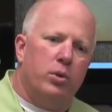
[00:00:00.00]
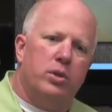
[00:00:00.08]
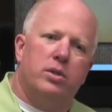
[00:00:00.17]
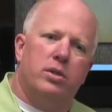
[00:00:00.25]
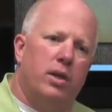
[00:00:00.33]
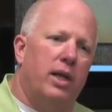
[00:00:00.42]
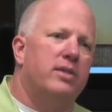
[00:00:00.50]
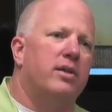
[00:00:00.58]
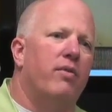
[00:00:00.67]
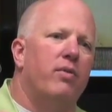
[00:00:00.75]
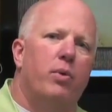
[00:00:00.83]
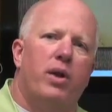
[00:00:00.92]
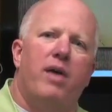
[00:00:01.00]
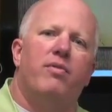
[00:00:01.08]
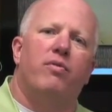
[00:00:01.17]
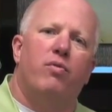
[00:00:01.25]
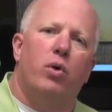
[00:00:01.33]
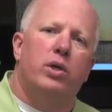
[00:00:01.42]
which lets everyone have
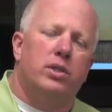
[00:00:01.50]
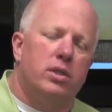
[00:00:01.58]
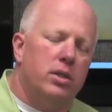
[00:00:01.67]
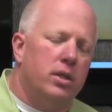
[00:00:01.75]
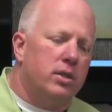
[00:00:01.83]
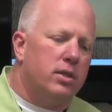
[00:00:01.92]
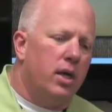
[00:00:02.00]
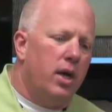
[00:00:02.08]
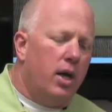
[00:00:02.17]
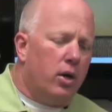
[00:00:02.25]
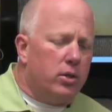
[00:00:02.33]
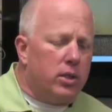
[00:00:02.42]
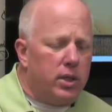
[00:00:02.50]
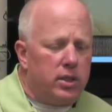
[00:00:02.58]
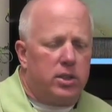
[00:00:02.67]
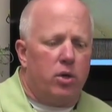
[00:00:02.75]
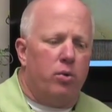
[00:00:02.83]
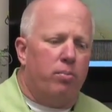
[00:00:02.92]
a voice in this because it
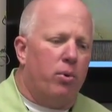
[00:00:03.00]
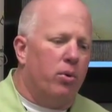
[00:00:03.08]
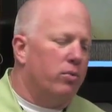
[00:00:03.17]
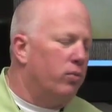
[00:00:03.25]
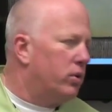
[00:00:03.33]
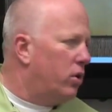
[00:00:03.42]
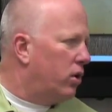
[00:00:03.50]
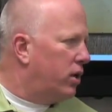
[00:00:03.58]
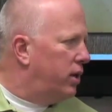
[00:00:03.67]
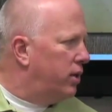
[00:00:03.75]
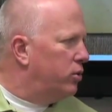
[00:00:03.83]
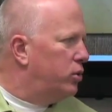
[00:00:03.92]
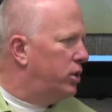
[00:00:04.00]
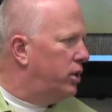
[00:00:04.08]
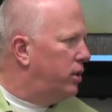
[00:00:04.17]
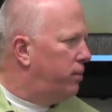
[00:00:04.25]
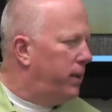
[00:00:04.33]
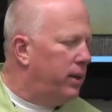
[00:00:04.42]
is so important. We're talking energy
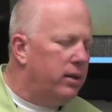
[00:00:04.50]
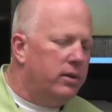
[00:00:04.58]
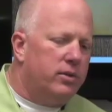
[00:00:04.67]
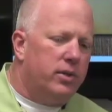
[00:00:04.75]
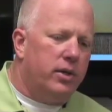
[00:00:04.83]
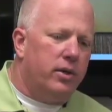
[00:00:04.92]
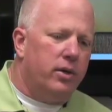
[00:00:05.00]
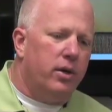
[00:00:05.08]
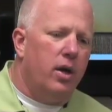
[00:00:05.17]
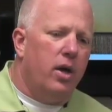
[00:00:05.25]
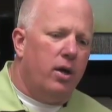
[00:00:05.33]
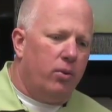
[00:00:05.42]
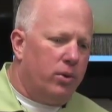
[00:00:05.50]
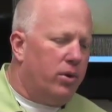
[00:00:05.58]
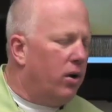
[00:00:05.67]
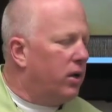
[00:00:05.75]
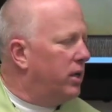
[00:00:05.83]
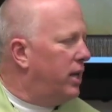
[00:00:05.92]
independence here, we're
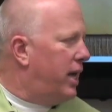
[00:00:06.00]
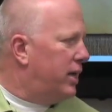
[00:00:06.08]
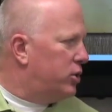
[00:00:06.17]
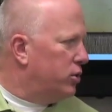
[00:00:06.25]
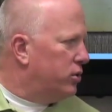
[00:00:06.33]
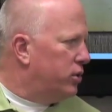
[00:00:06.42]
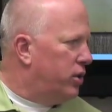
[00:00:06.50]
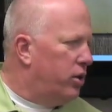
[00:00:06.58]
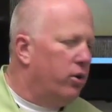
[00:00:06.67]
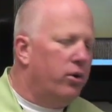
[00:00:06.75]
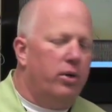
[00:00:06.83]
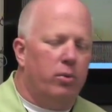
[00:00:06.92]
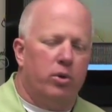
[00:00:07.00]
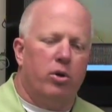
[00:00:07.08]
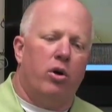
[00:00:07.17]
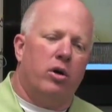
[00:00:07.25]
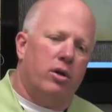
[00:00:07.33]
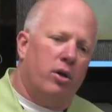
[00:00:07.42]
talking national security, we're
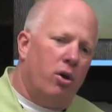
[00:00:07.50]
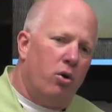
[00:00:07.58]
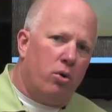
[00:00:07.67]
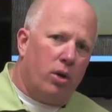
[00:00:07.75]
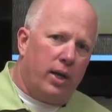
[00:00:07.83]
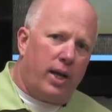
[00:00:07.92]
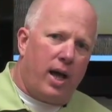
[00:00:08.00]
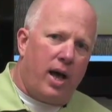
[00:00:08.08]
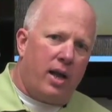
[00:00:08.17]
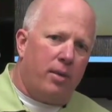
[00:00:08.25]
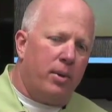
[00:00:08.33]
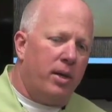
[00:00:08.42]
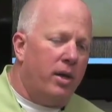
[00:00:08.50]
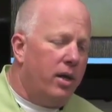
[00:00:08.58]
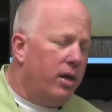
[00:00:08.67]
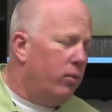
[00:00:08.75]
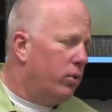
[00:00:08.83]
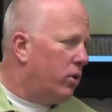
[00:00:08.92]
talking local economy,
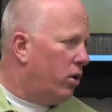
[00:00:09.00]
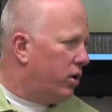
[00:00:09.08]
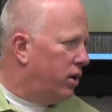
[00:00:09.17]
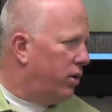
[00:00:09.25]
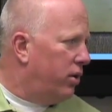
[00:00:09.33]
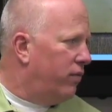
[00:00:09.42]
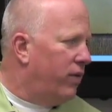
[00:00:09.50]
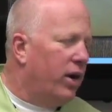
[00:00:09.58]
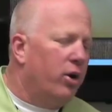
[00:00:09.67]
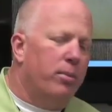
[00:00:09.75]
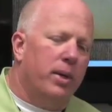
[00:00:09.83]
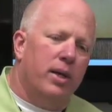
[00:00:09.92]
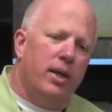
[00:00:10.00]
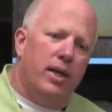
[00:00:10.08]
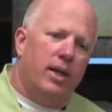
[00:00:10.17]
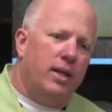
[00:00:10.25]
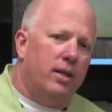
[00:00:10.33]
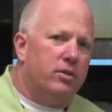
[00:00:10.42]
we're talking our environment.
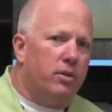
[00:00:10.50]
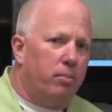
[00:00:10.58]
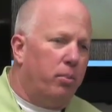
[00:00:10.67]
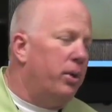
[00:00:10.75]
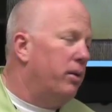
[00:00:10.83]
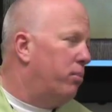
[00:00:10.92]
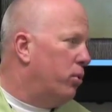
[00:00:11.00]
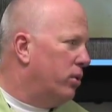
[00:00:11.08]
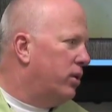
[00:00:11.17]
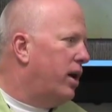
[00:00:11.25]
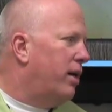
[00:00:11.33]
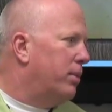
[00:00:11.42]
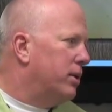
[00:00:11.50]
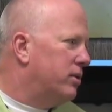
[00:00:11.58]
That's some pretty important topics.